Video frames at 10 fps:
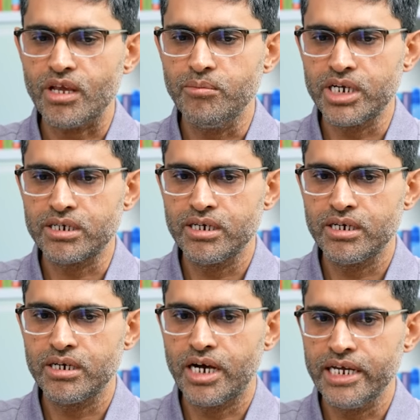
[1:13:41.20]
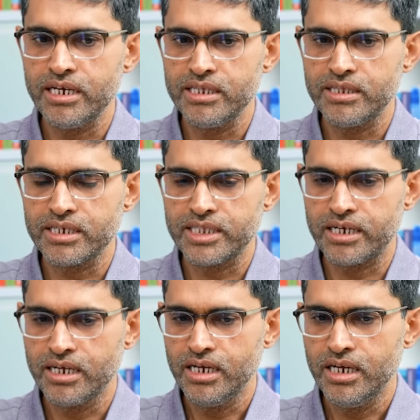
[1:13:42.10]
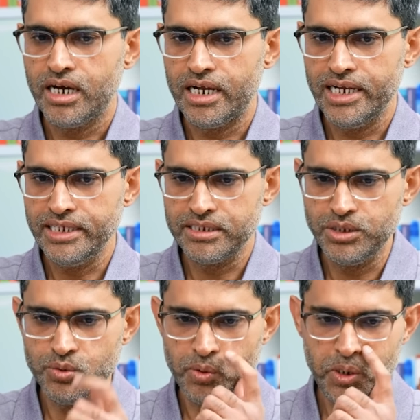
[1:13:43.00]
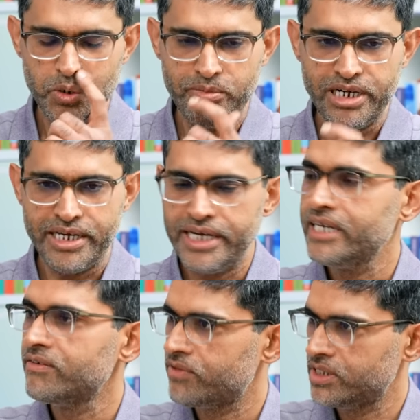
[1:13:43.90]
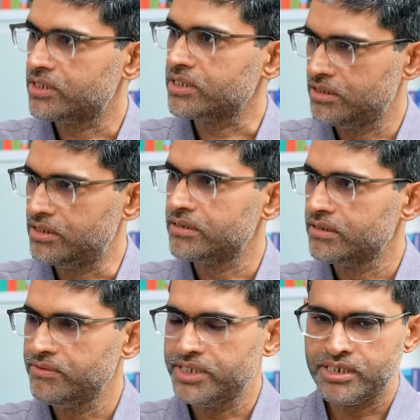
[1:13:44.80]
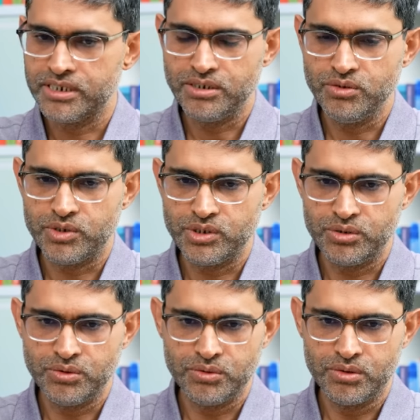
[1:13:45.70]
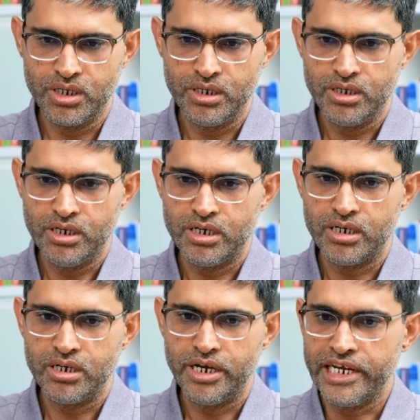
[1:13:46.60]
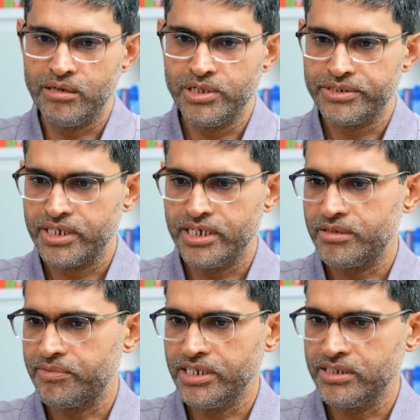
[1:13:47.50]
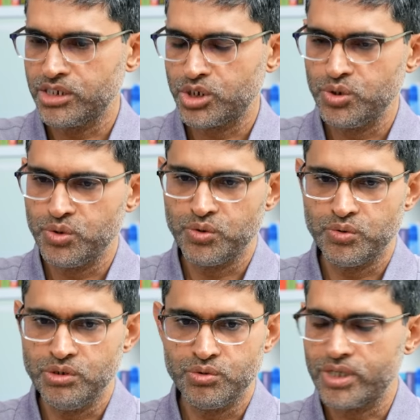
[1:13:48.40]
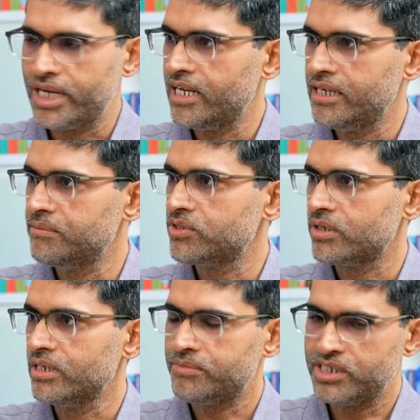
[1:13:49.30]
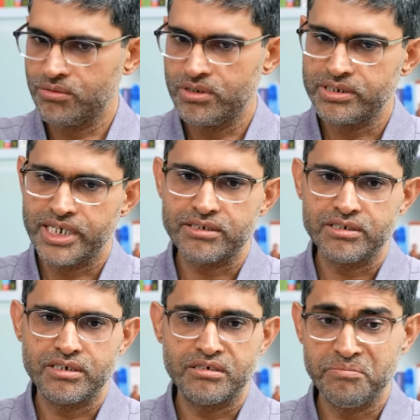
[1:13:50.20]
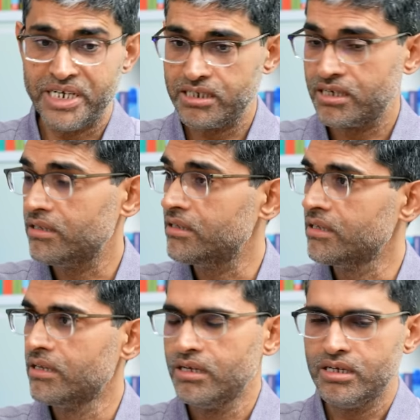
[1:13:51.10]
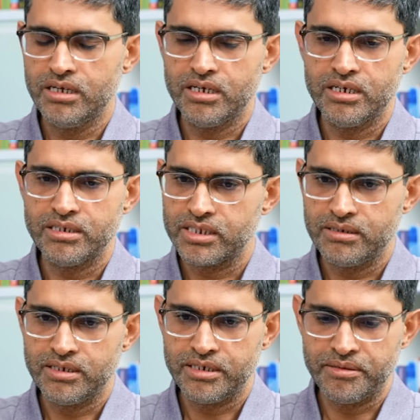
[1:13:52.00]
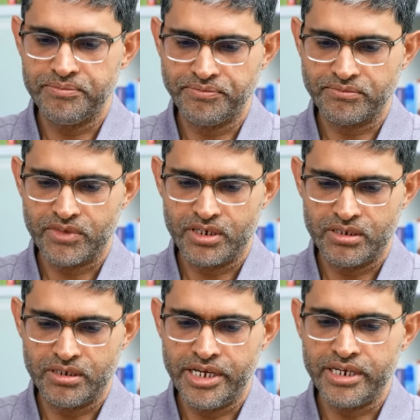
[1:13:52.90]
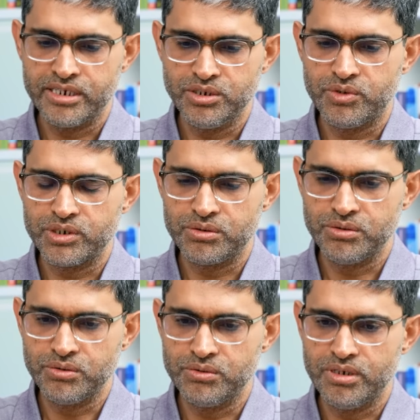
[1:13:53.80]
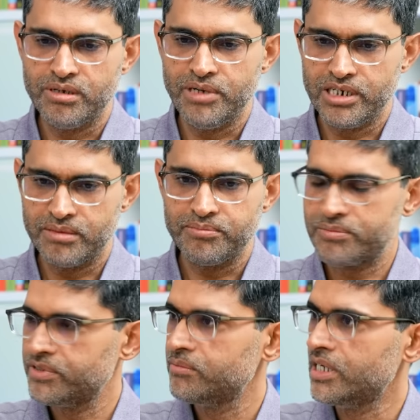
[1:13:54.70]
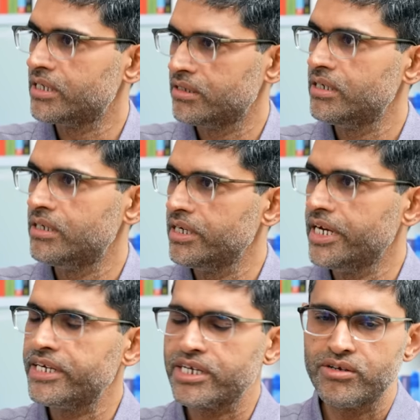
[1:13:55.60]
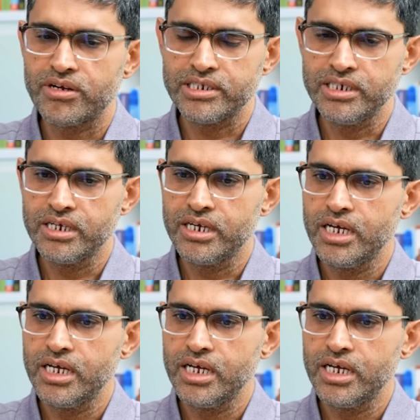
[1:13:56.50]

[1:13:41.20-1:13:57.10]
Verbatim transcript: But uh, I really think that unless you want to build AI infrastructure where you want to uh, enable, say, enterprises to use LLMs or in a particular sector, medical uh, um, uh, area, you want to uh, build some purpose-built uh, AI technology.